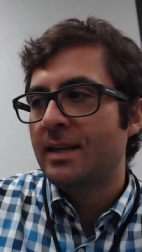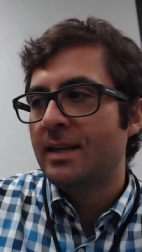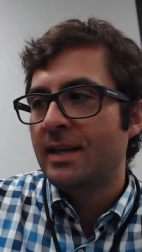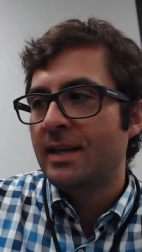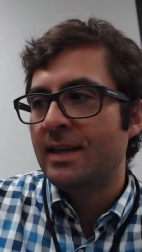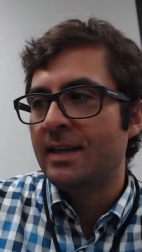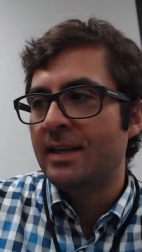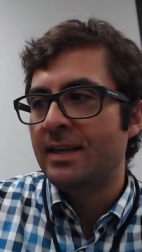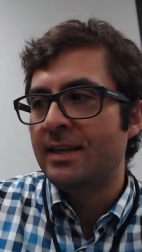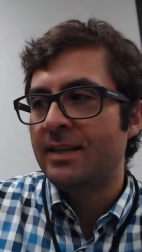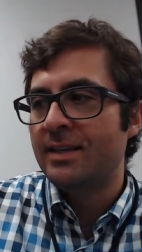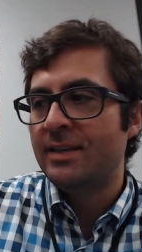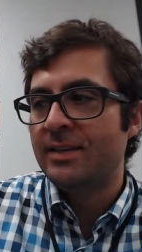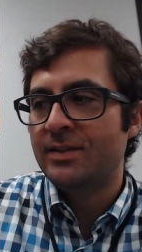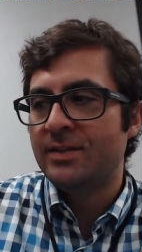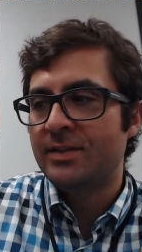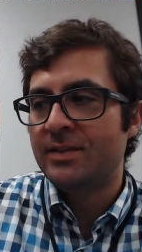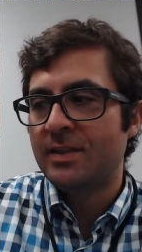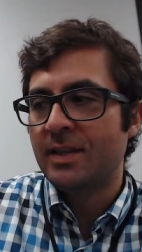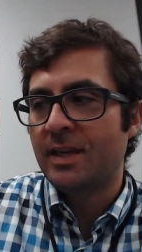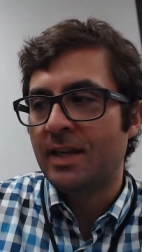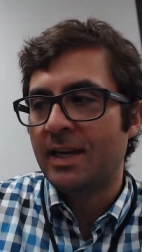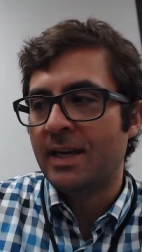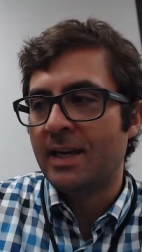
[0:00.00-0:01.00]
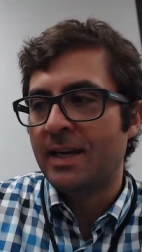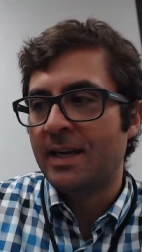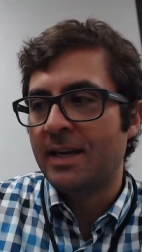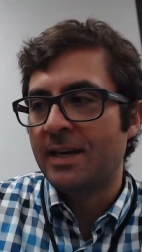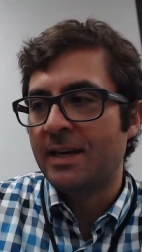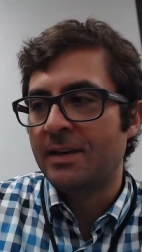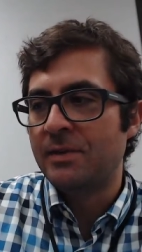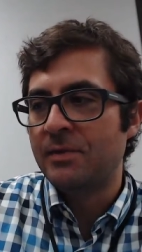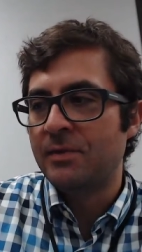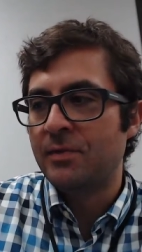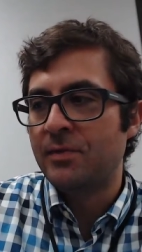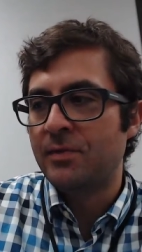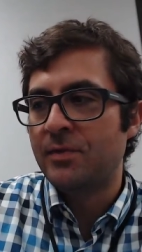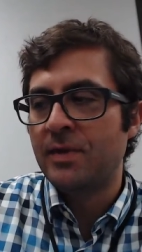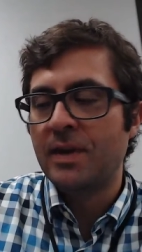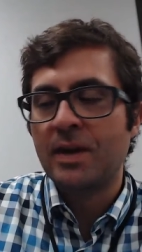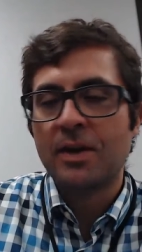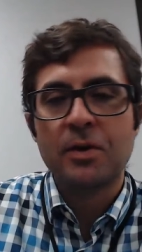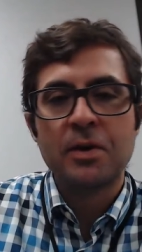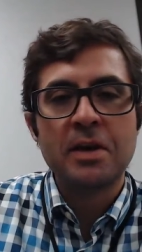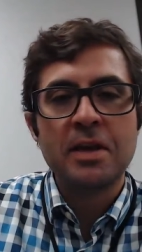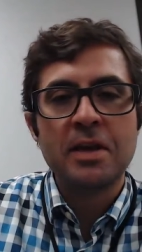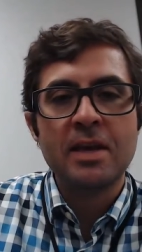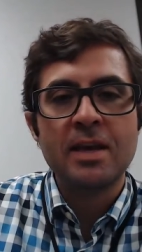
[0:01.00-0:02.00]
is
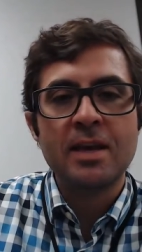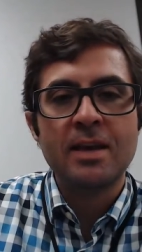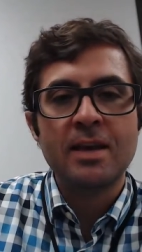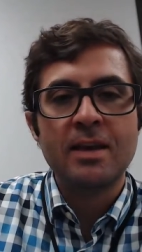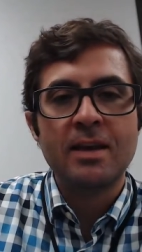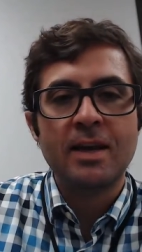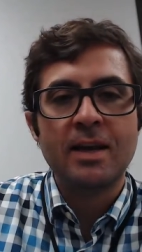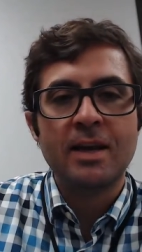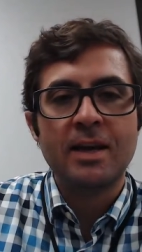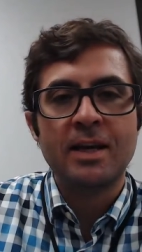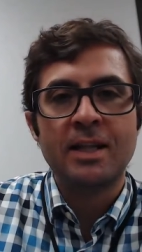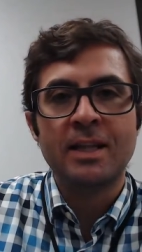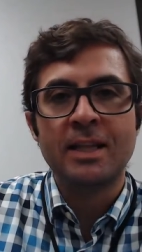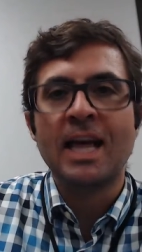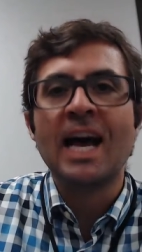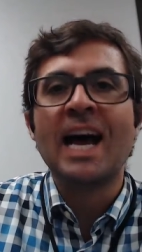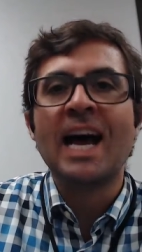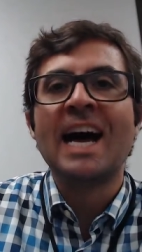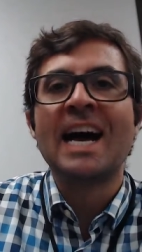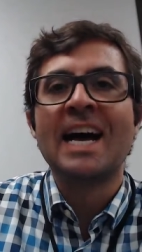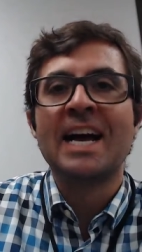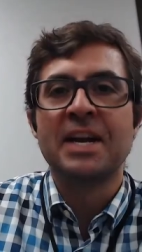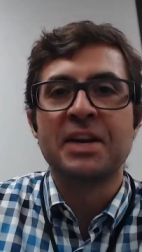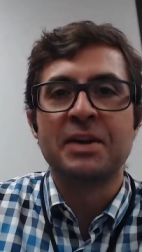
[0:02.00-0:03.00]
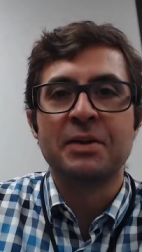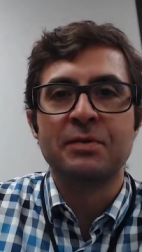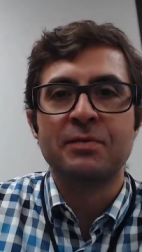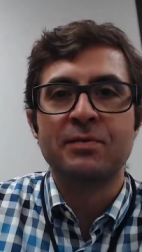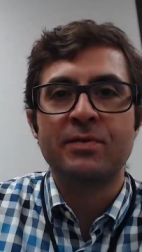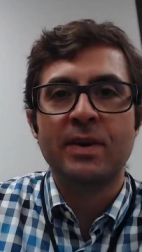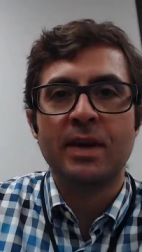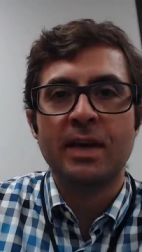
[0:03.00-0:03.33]
very alive,